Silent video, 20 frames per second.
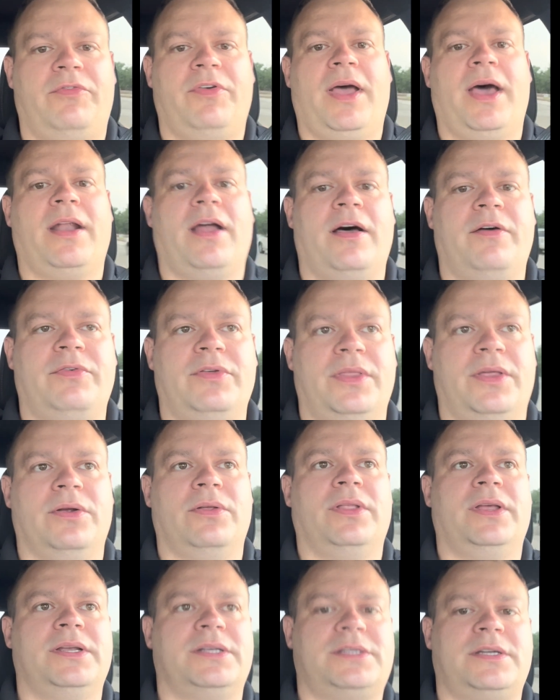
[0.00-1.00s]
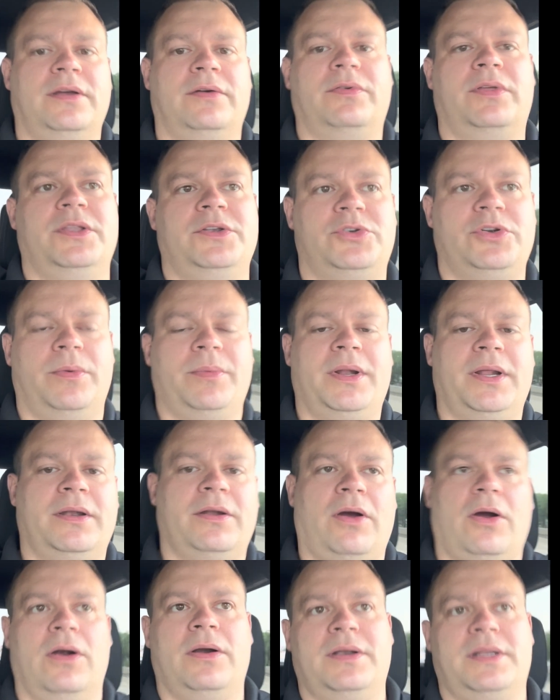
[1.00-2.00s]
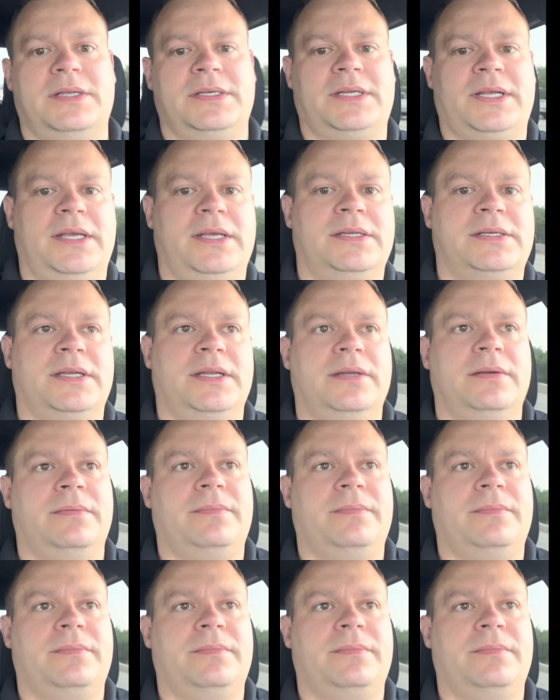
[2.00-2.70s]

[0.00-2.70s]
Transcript: fat off of their list of contributing to heart disease and